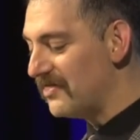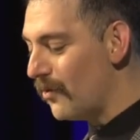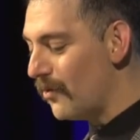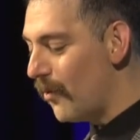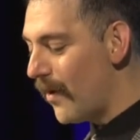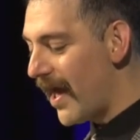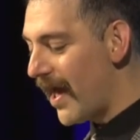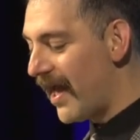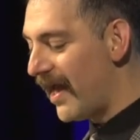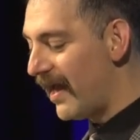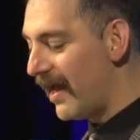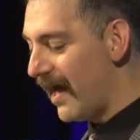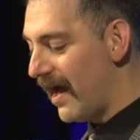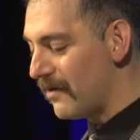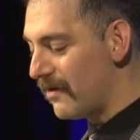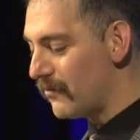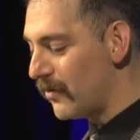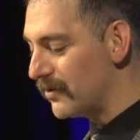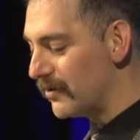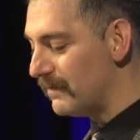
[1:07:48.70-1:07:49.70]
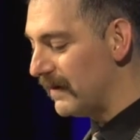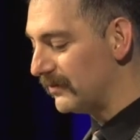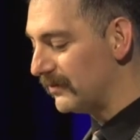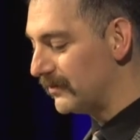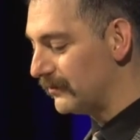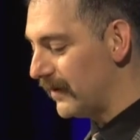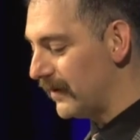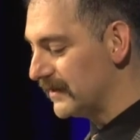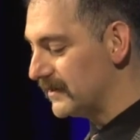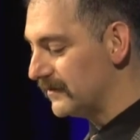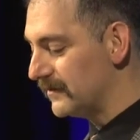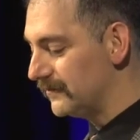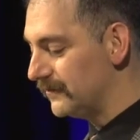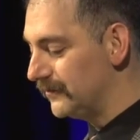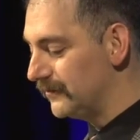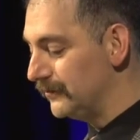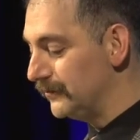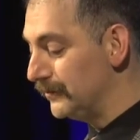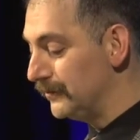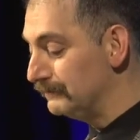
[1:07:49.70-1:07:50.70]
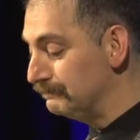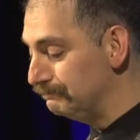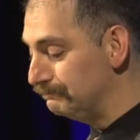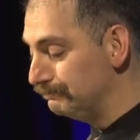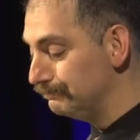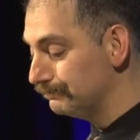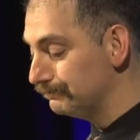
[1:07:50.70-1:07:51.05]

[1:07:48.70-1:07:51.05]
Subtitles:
And the way I wrote about the right to food